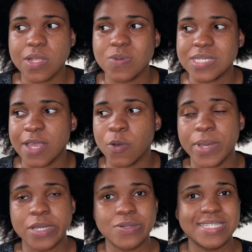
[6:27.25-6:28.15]
and I was like, oh
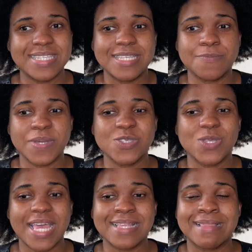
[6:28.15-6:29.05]
my god, is this
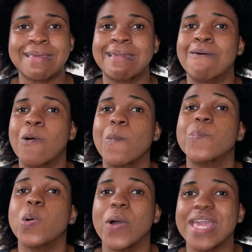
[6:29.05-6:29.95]
bentonite clay
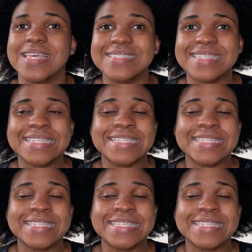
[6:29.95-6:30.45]
on point?